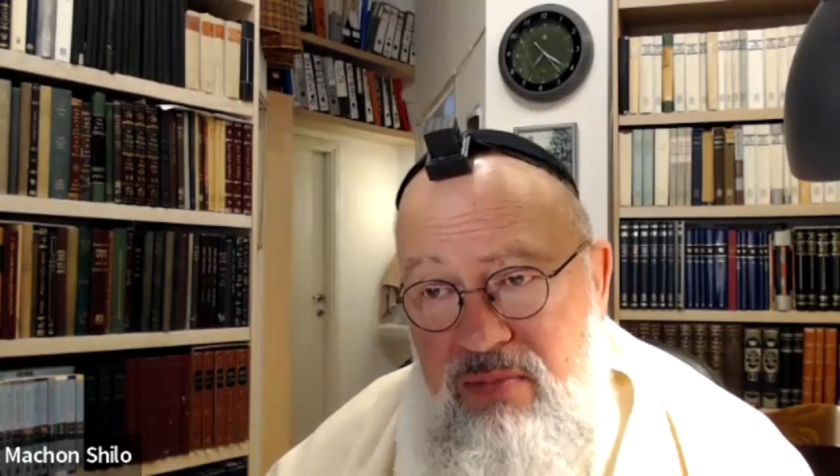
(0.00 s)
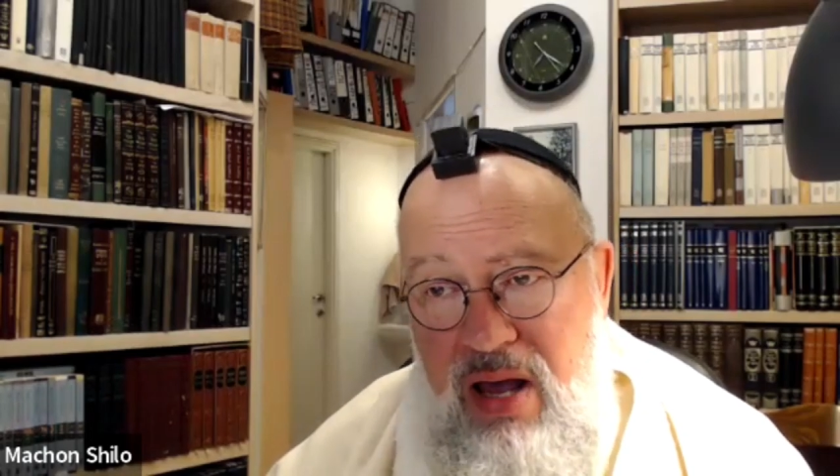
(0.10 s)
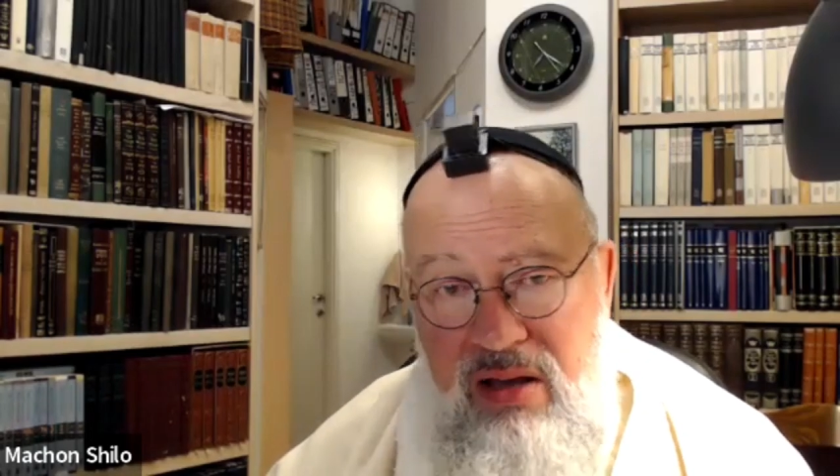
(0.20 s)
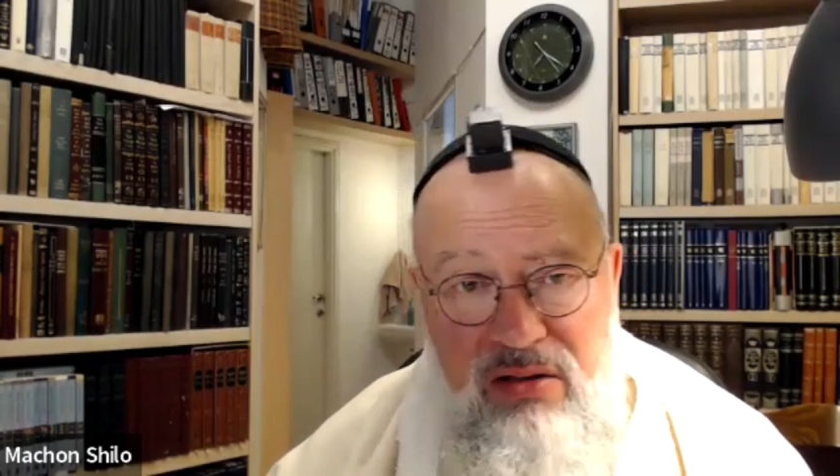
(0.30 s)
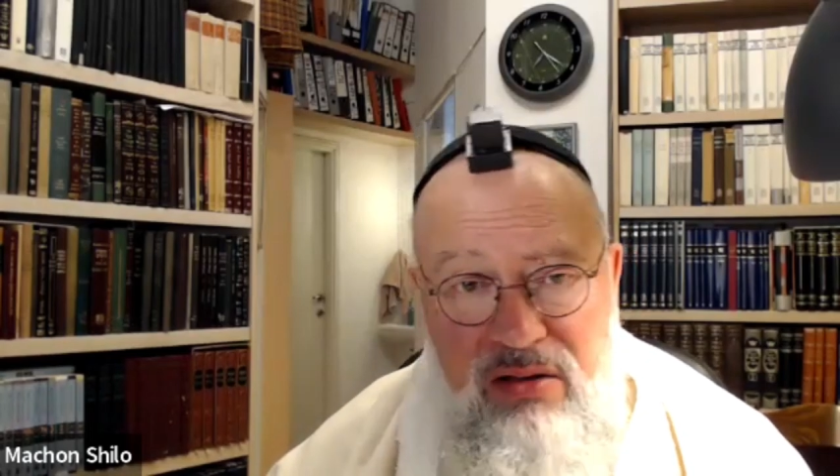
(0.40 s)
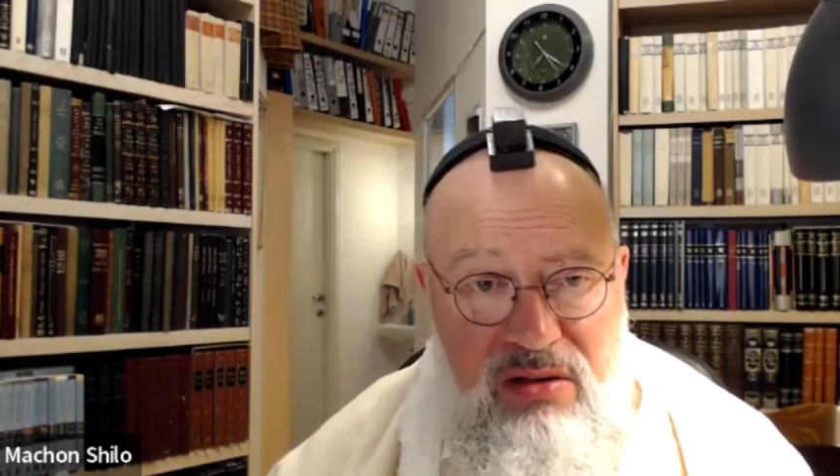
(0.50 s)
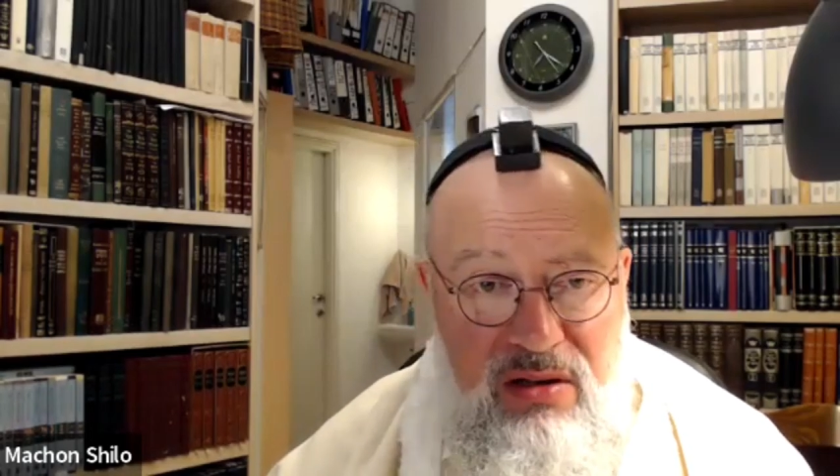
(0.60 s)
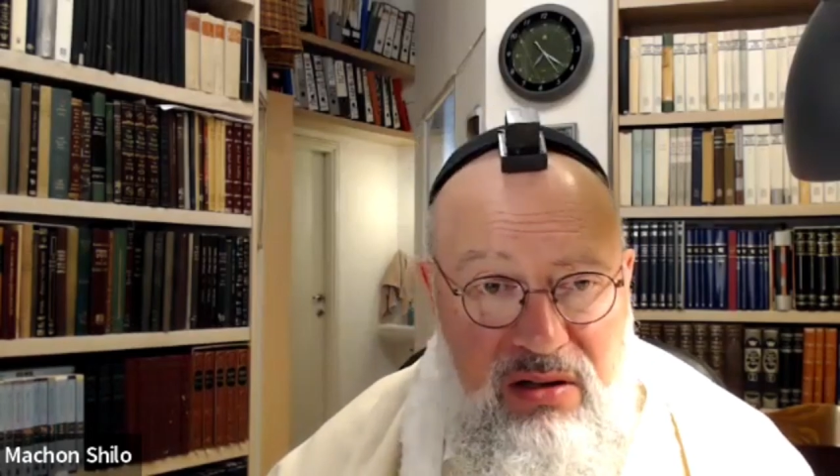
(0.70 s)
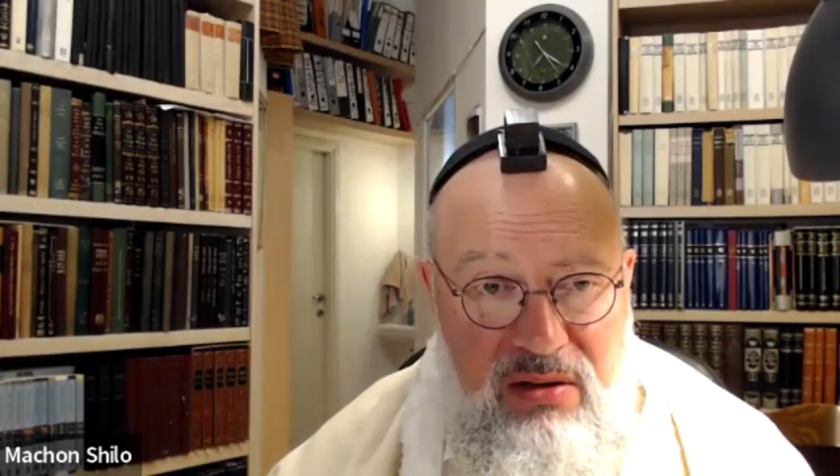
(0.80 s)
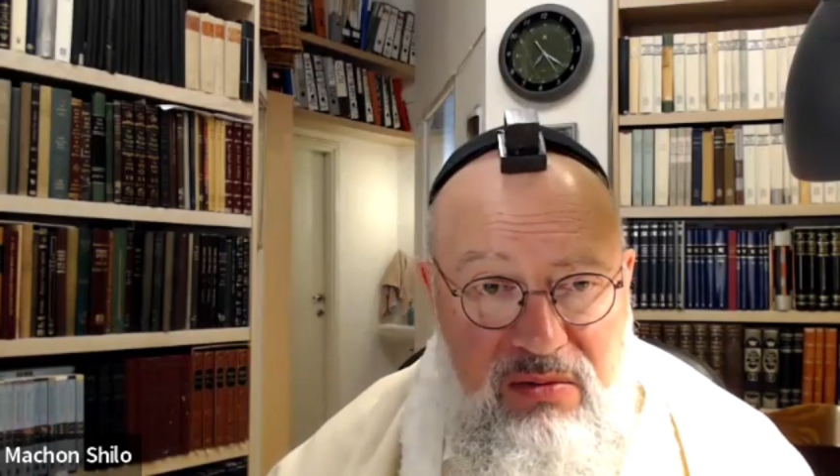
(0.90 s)
baggage
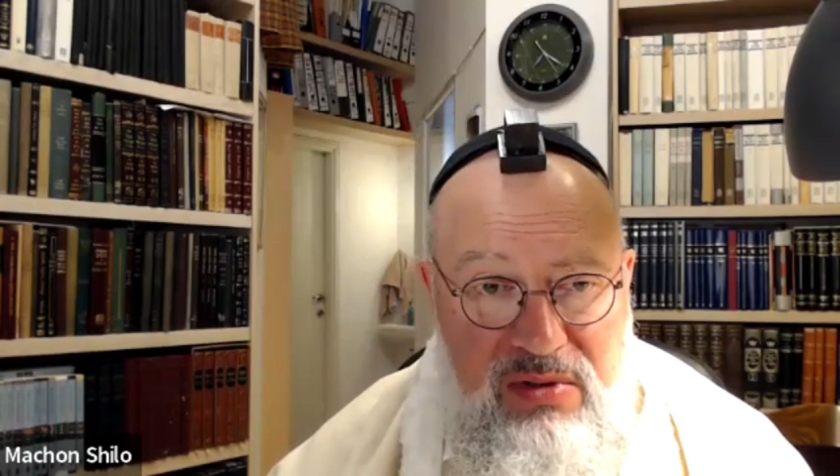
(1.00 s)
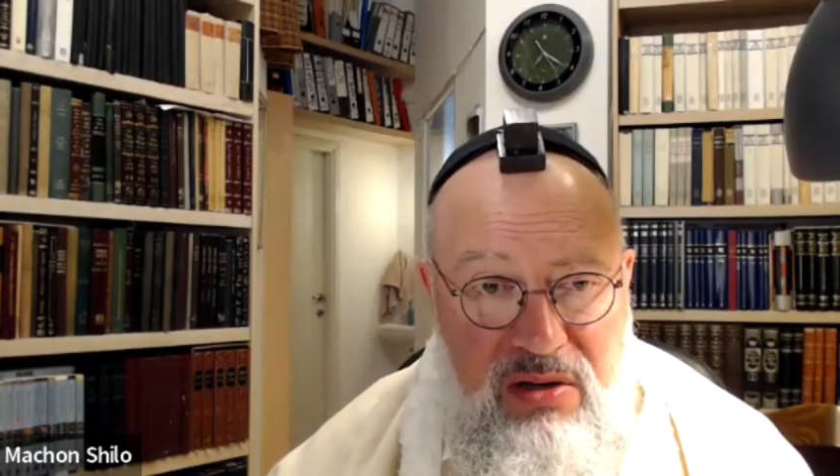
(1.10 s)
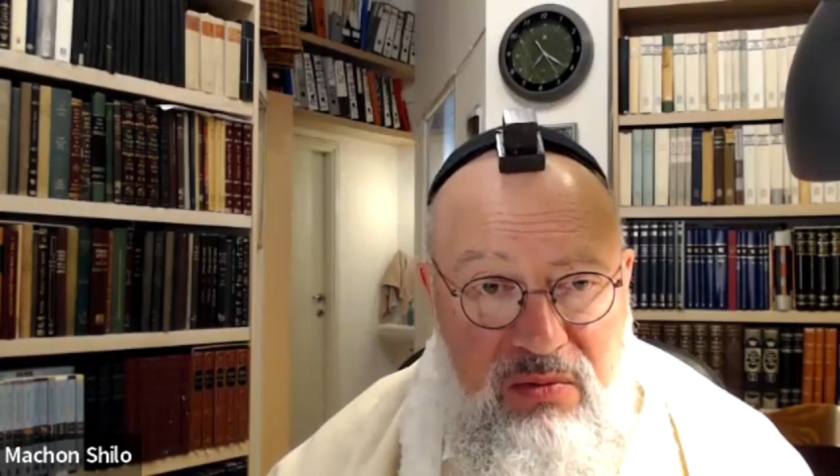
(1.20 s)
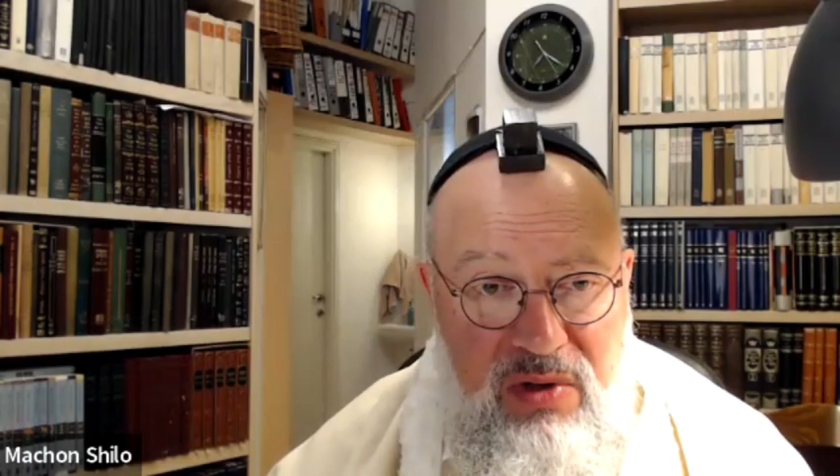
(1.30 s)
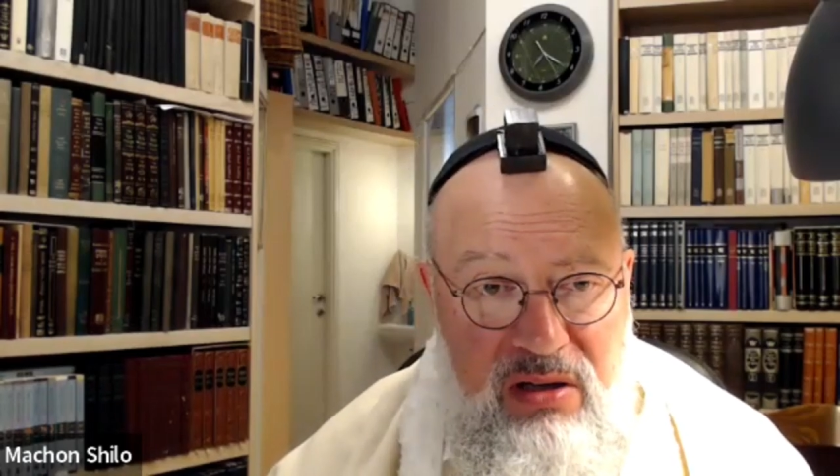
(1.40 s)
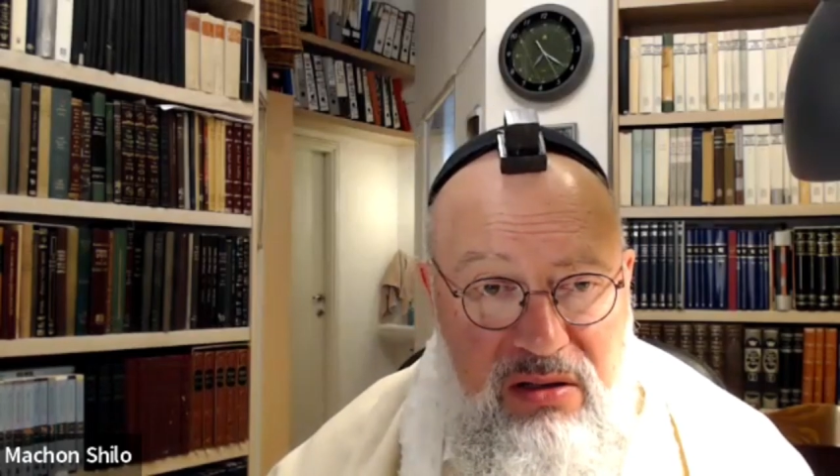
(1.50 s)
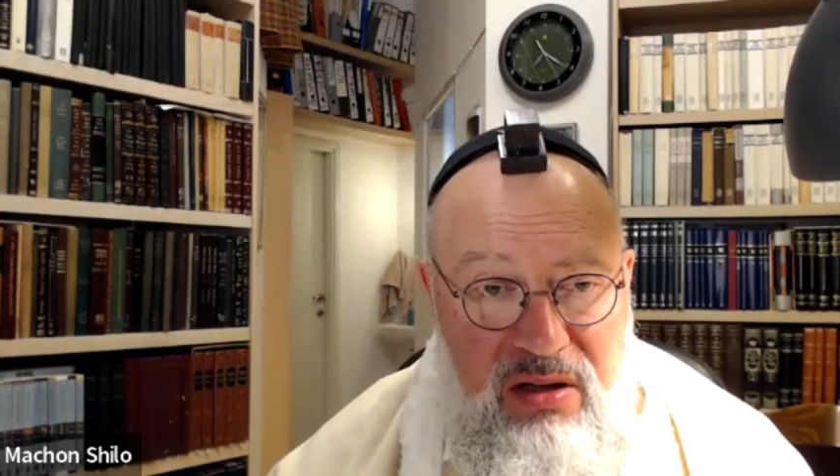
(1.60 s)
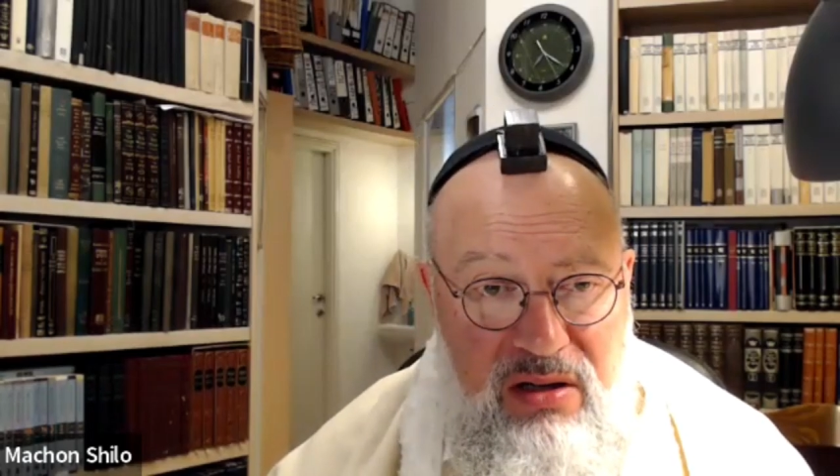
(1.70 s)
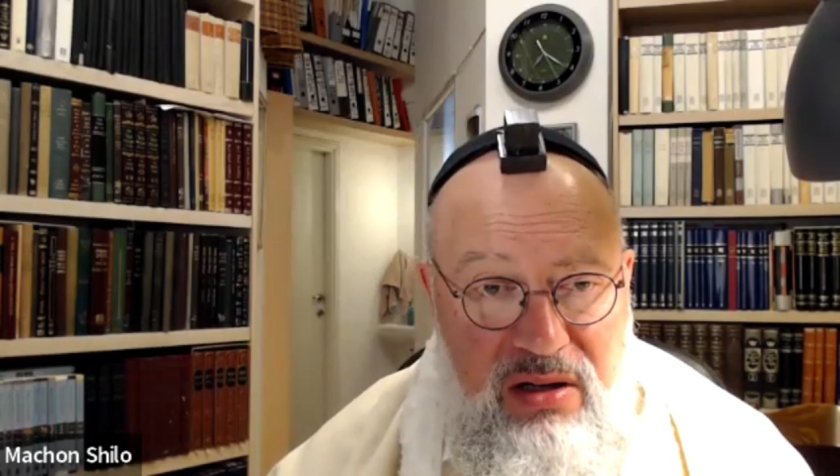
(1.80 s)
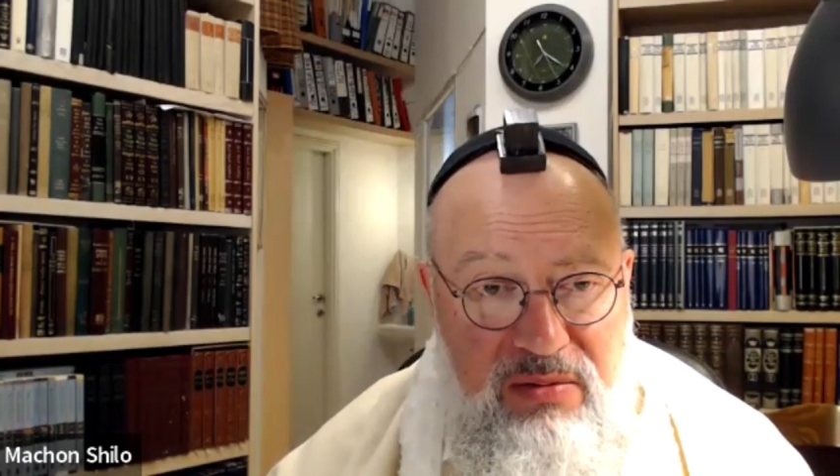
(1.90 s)
that he was un un
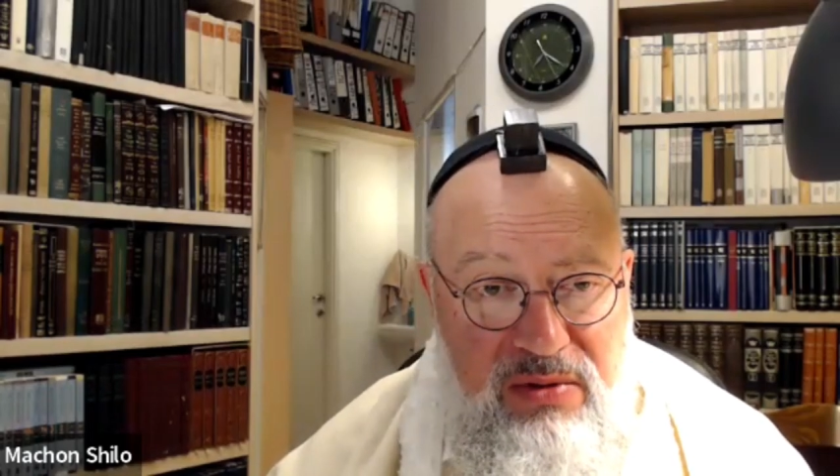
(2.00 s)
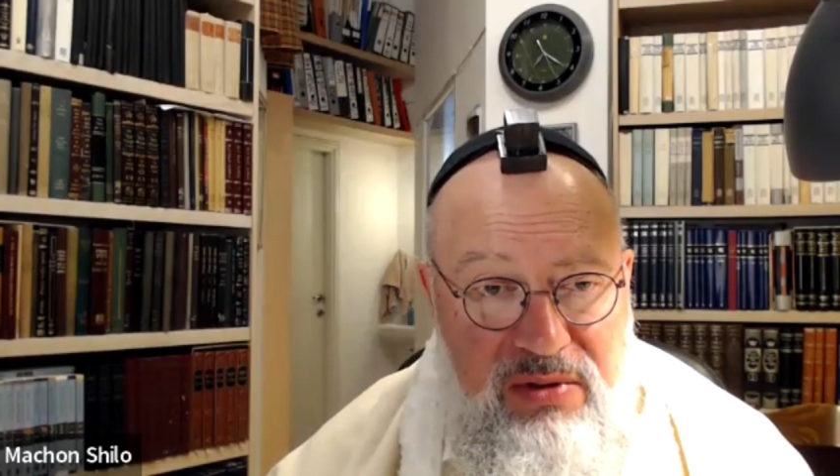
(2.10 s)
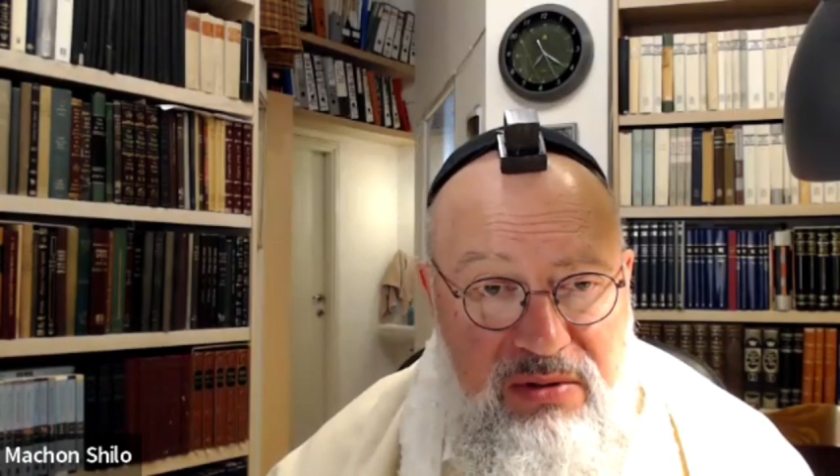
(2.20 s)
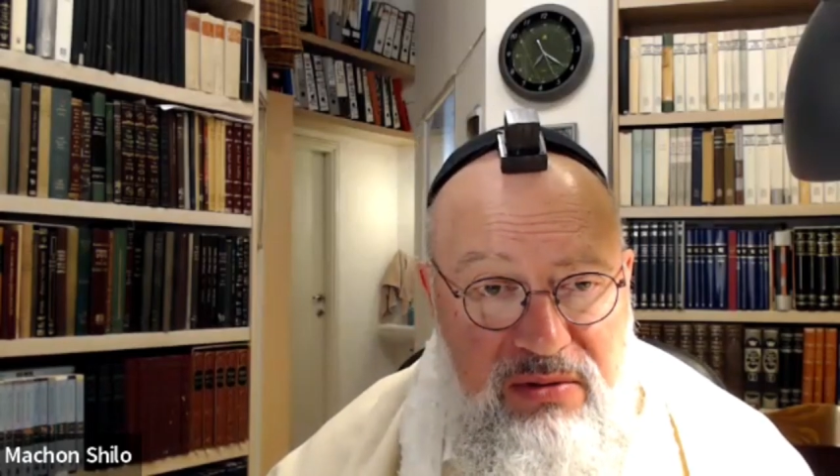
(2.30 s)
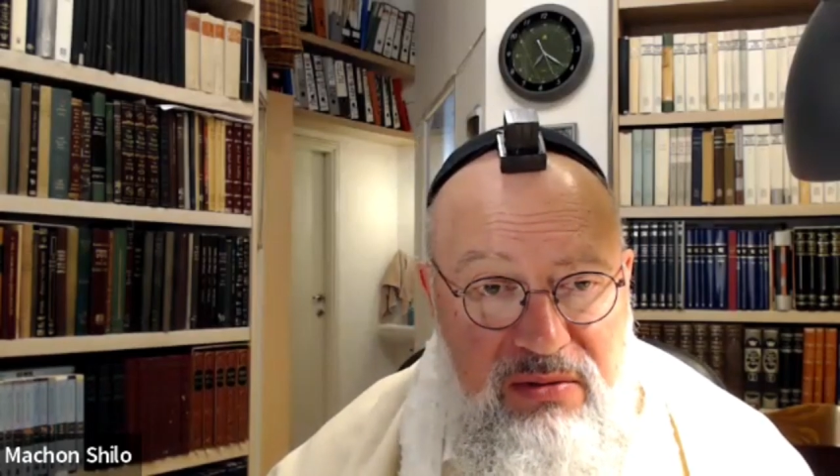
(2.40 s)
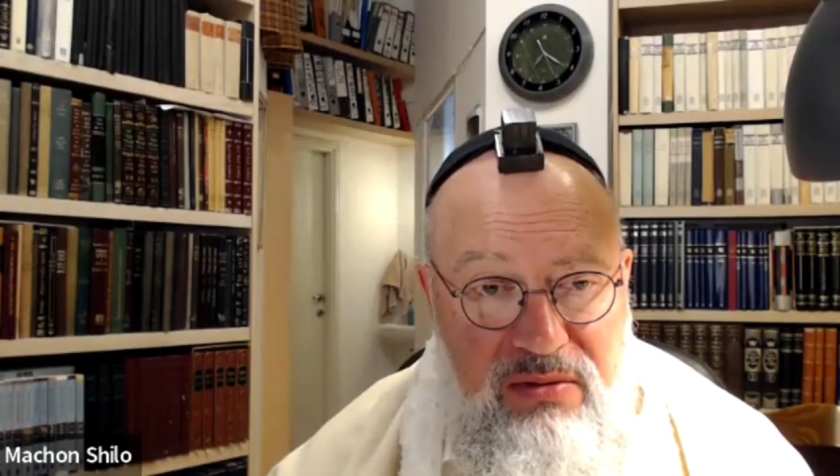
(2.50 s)
unable to